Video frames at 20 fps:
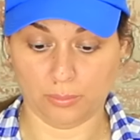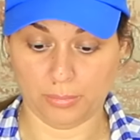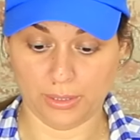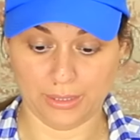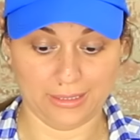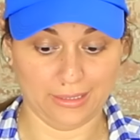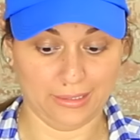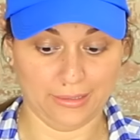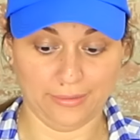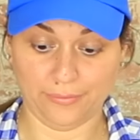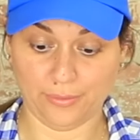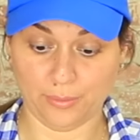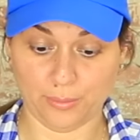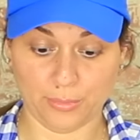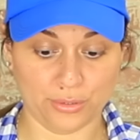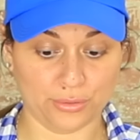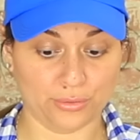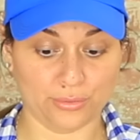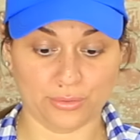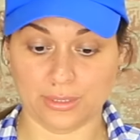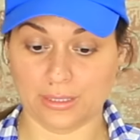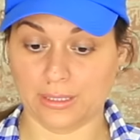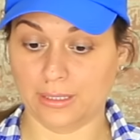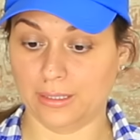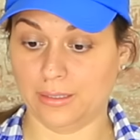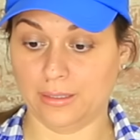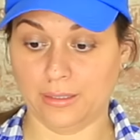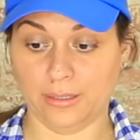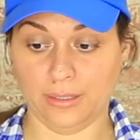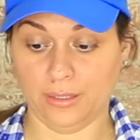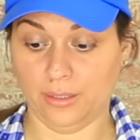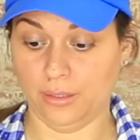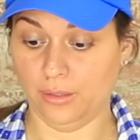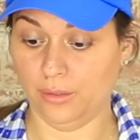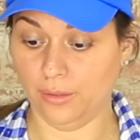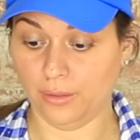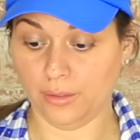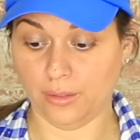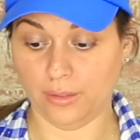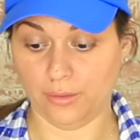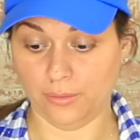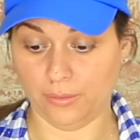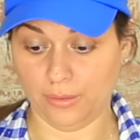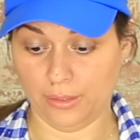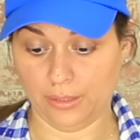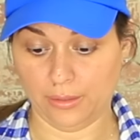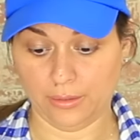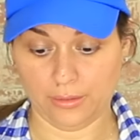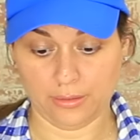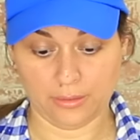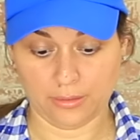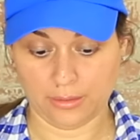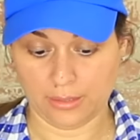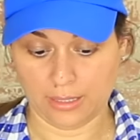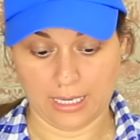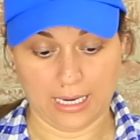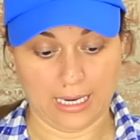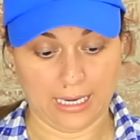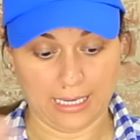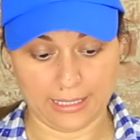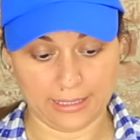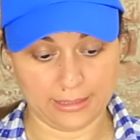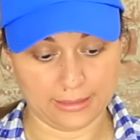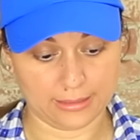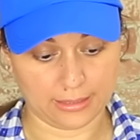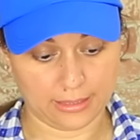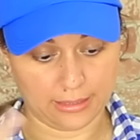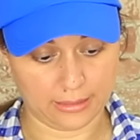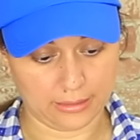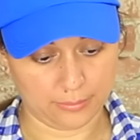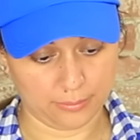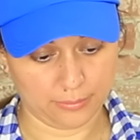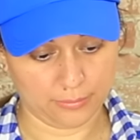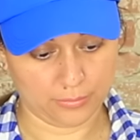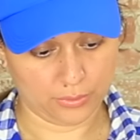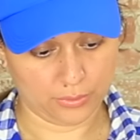But the infomercial said, you can do it. I didn't say it.